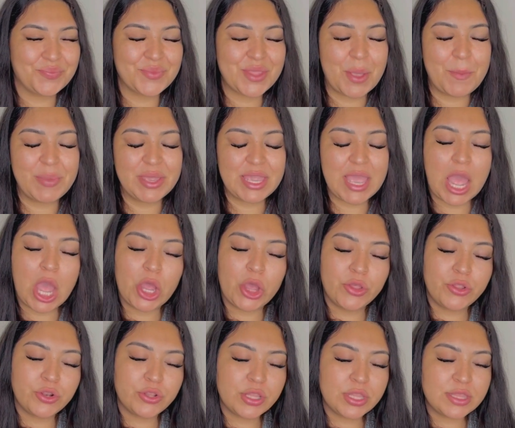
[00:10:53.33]
but yeah,
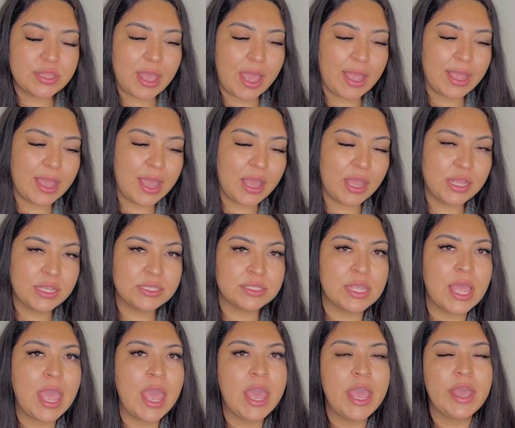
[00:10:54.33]
other than that, guys,
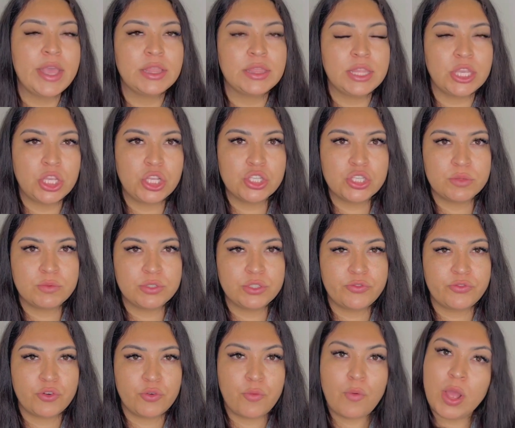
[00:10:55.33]
thank you so much
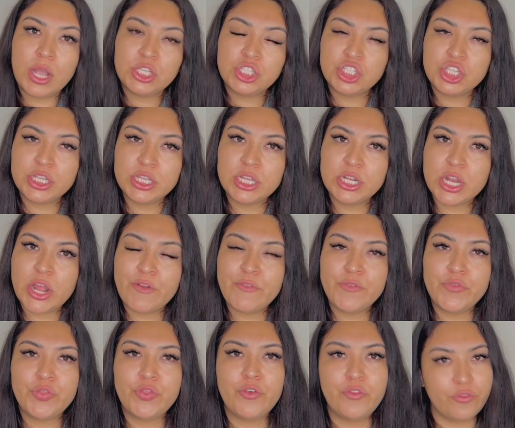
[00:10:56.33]
for watching.
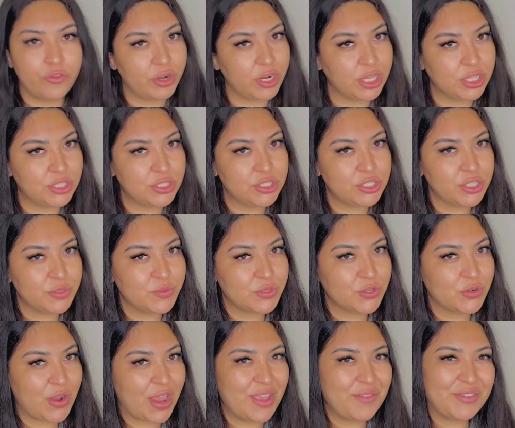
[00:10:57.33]
Don't forget to
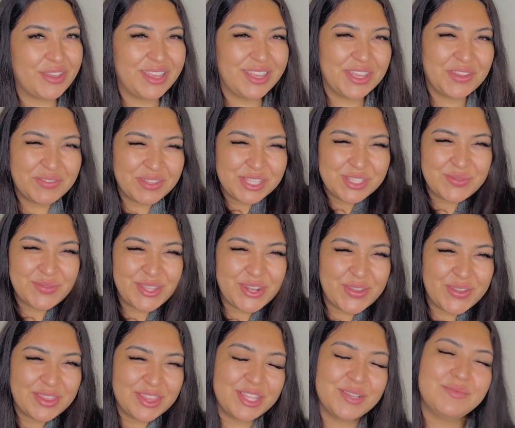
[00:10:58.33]
subscribe and give this
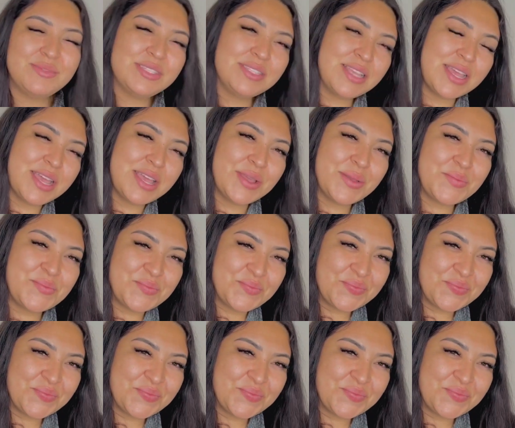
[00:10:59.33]
video a thumbs up.